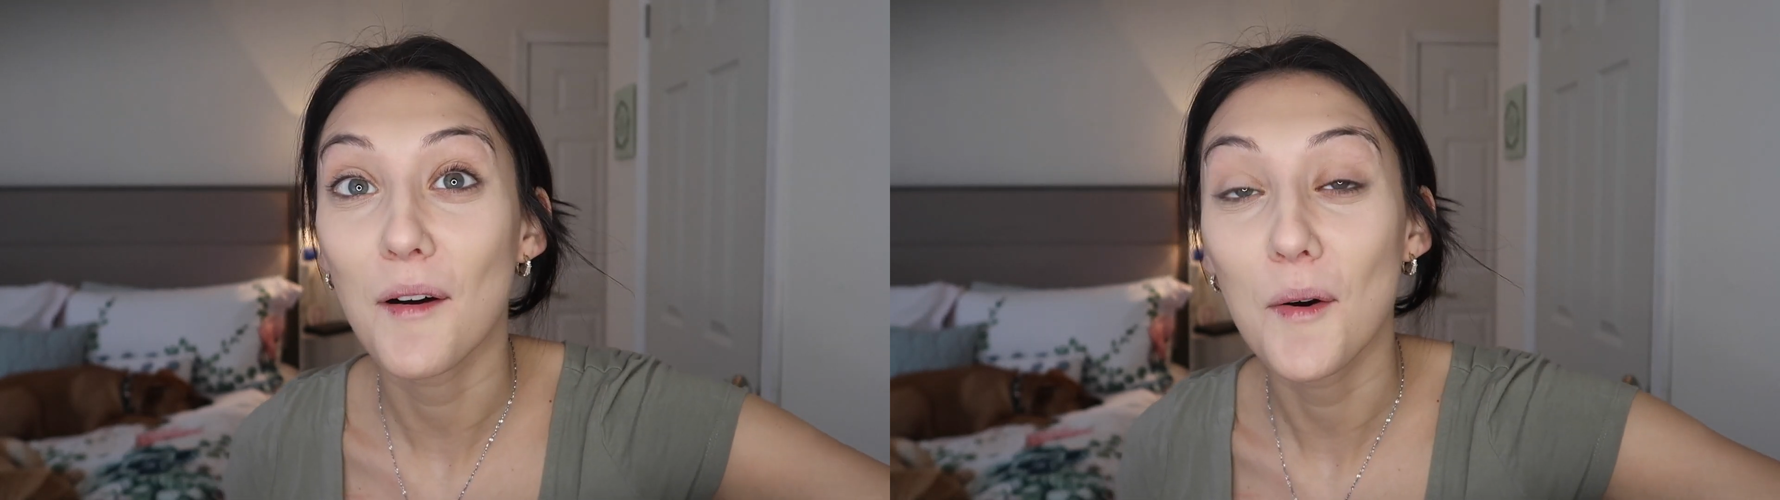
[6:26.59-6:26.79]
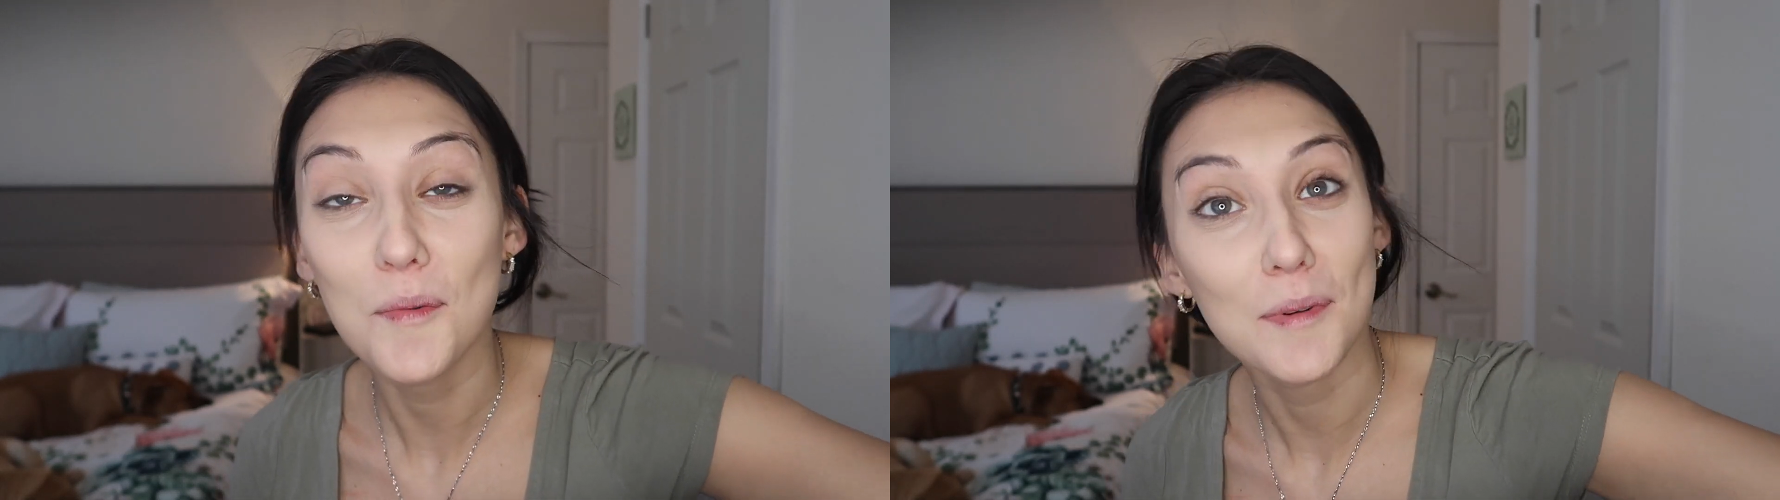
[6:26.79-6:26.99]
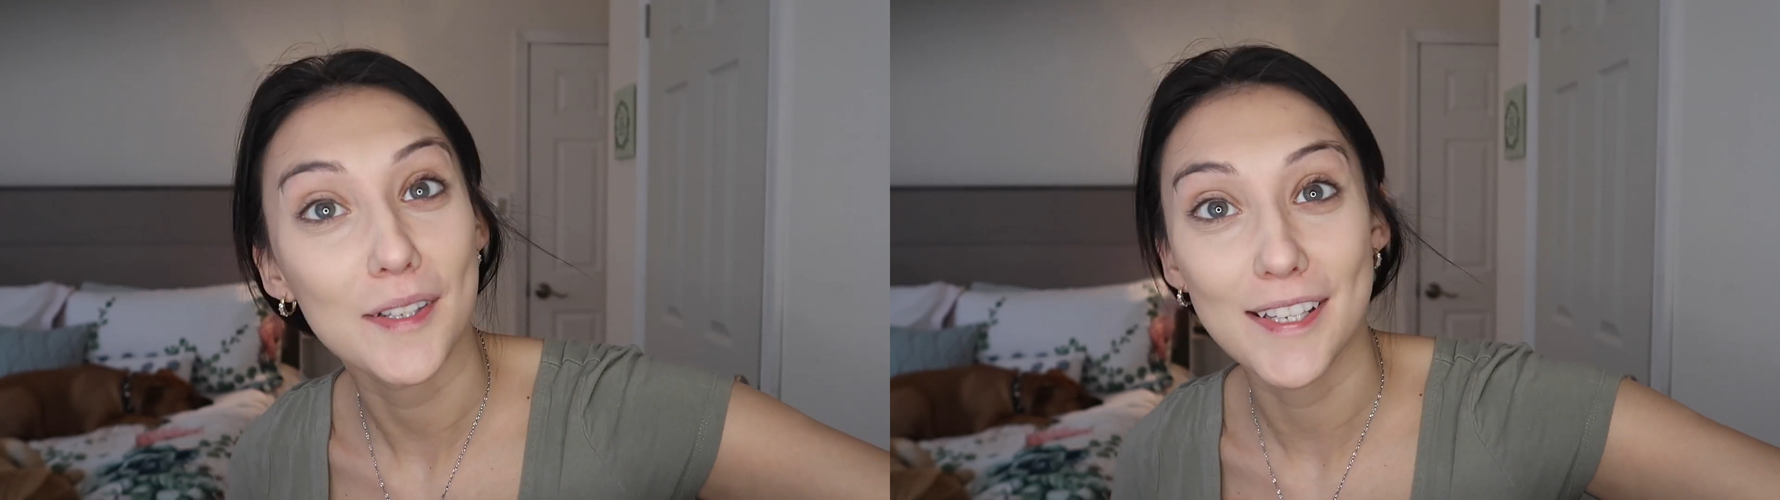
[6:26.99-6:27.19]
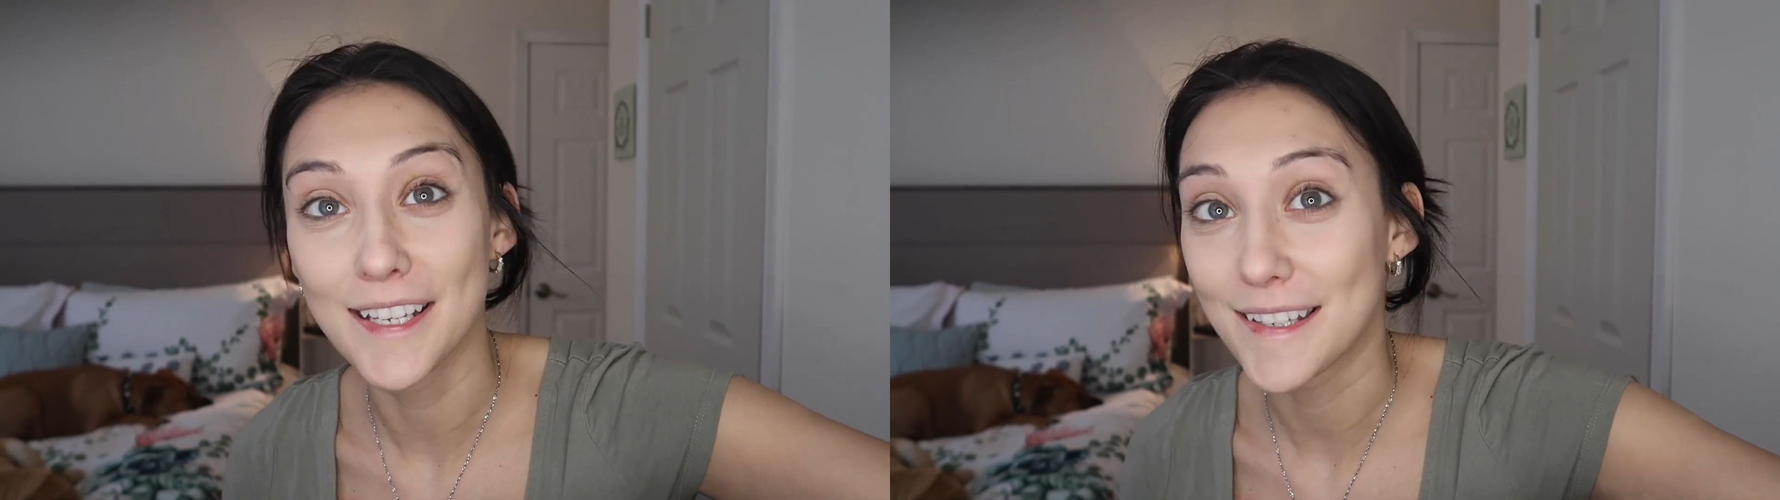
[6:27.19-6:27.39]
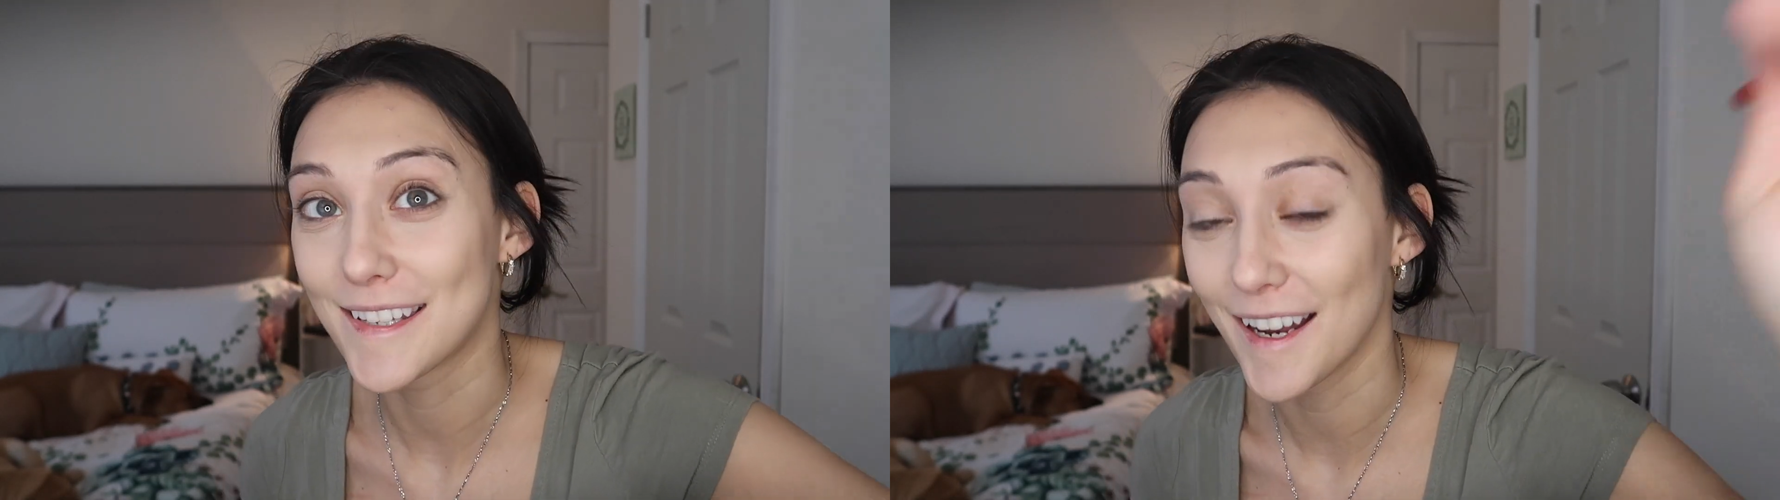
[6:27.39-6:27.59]
old
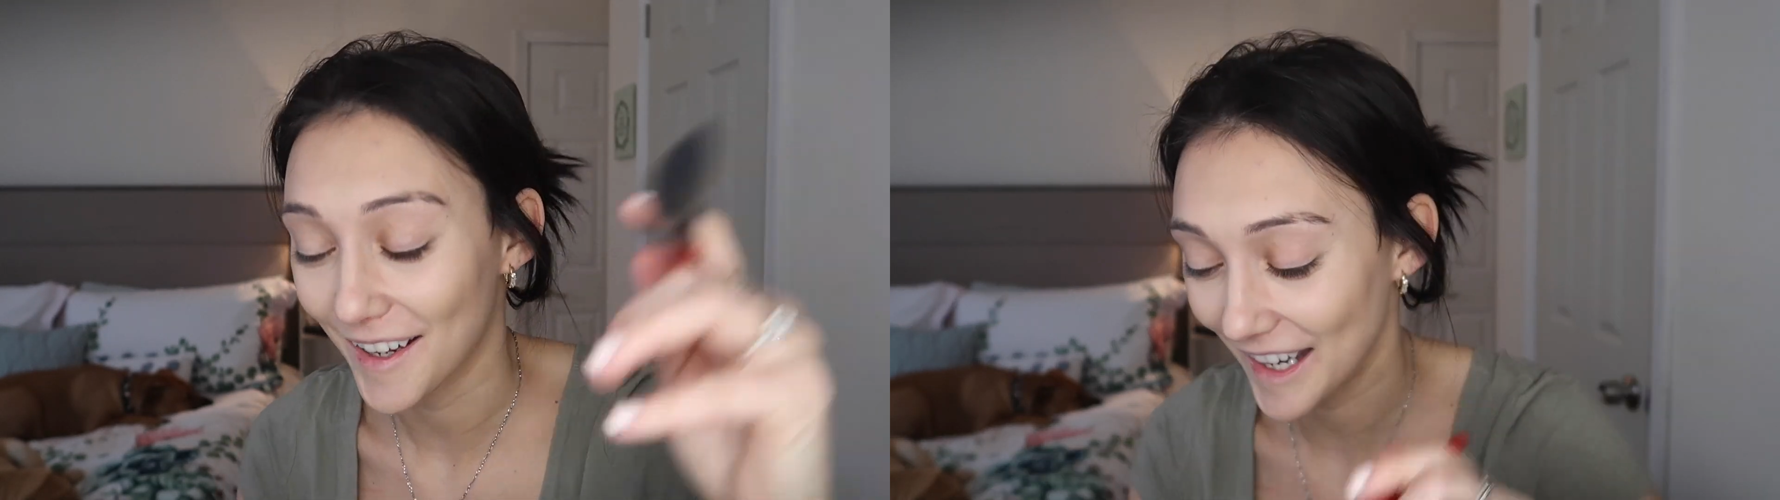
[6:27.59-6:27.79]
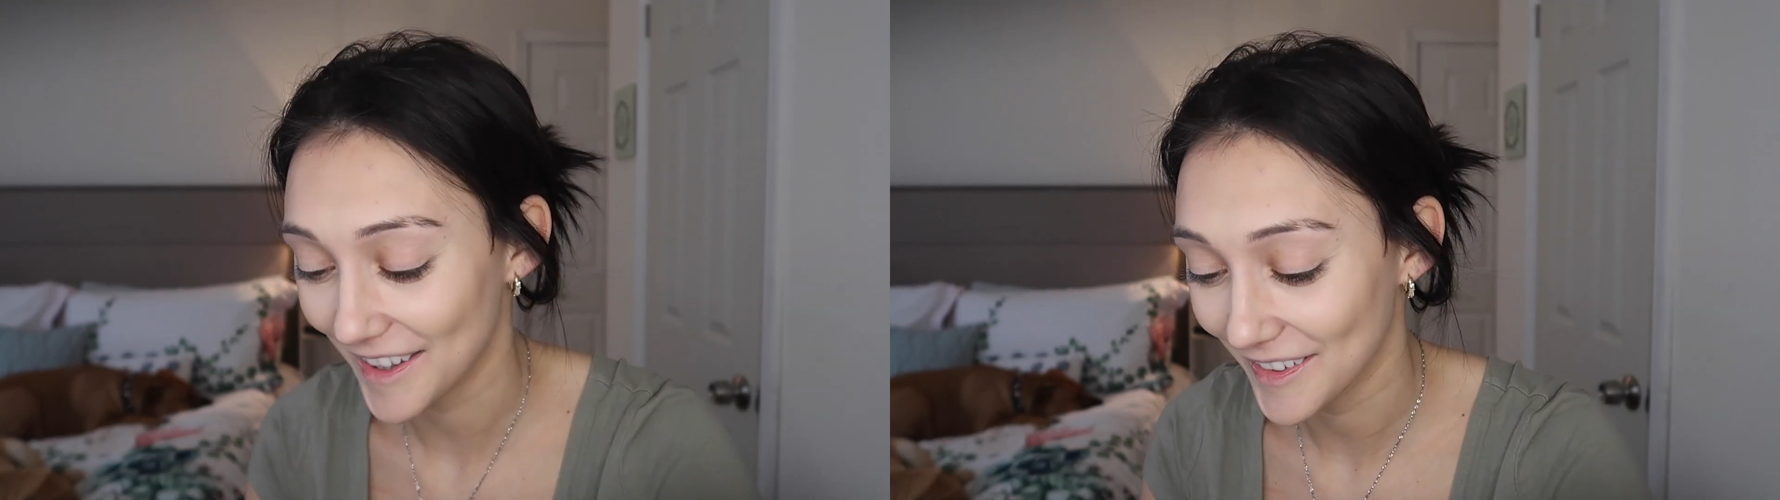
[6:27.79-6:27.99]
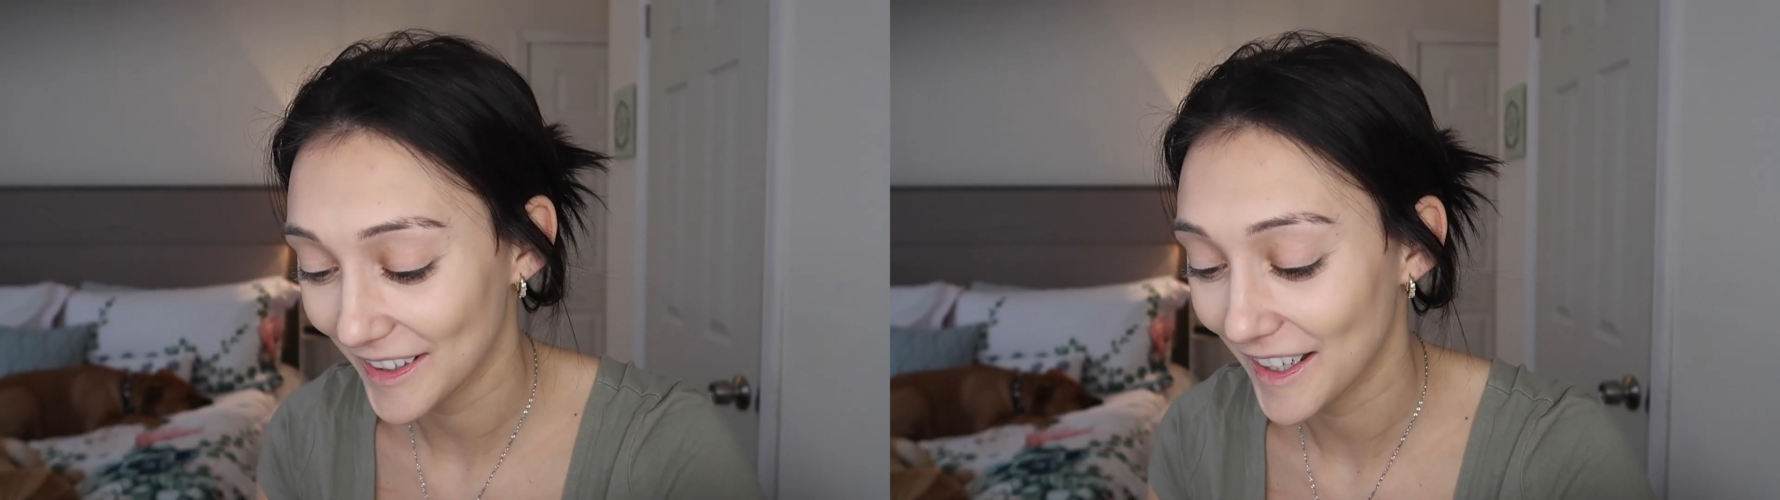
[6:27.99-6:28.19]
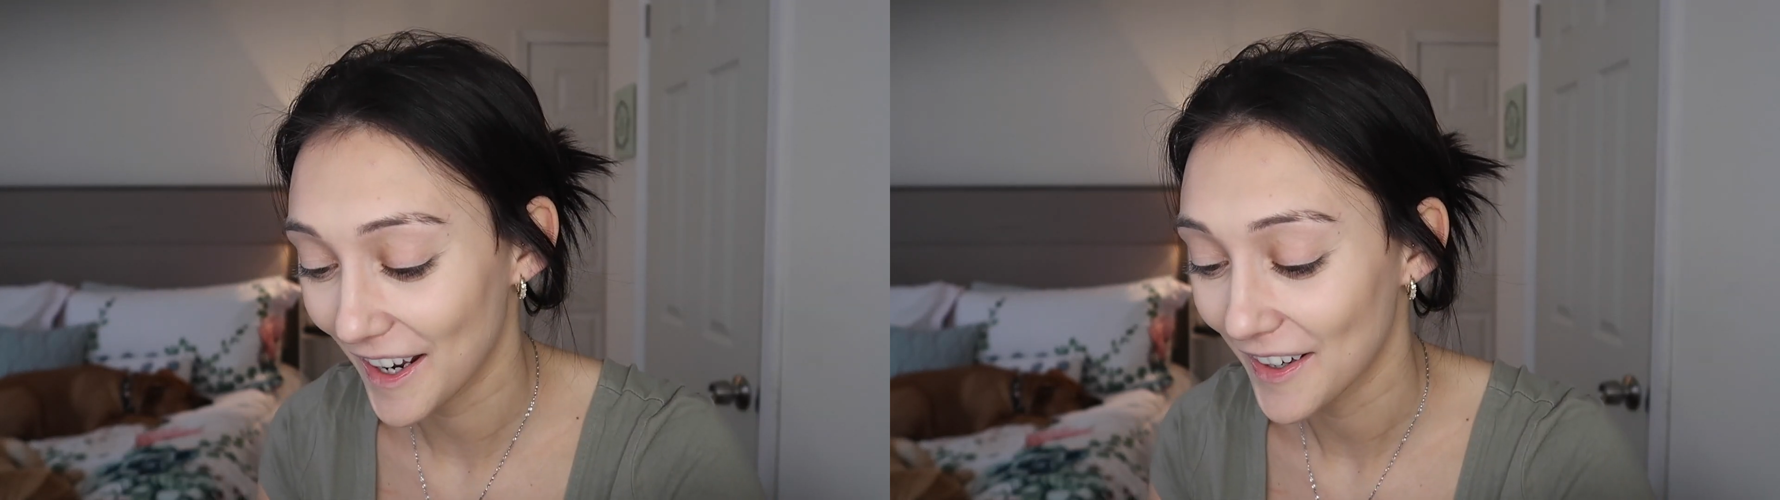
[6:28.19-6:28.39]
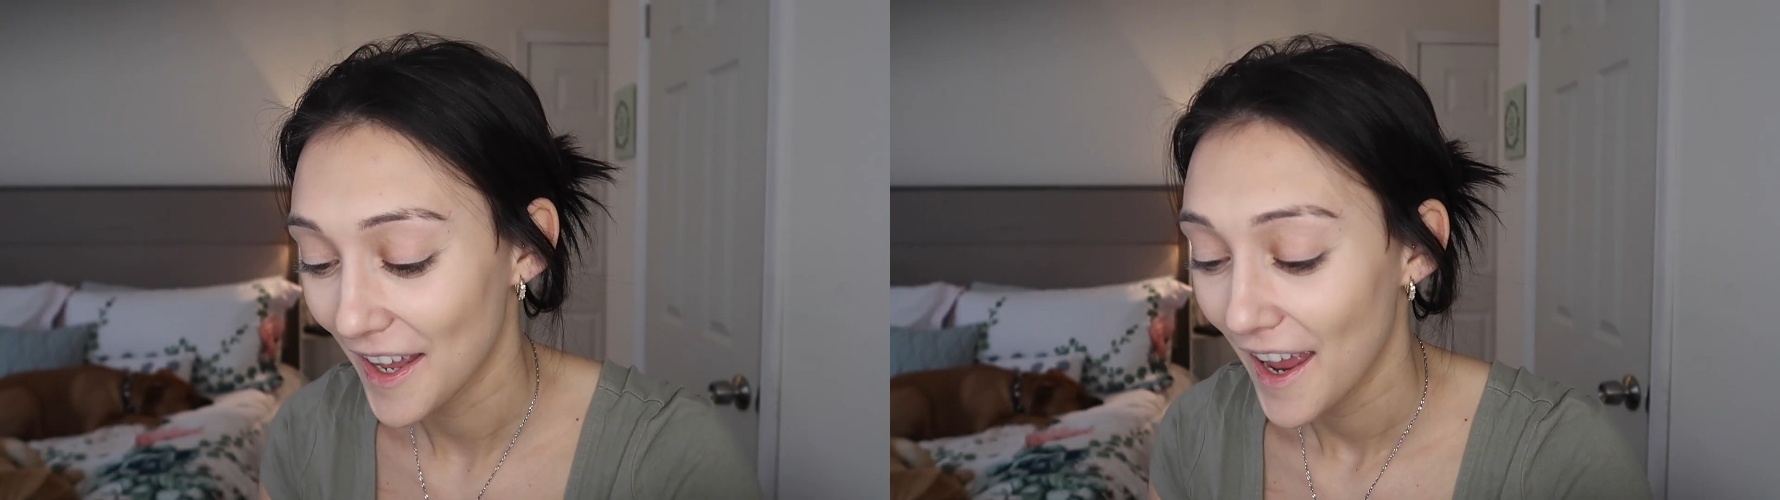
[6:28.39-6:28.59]
person staring out the window,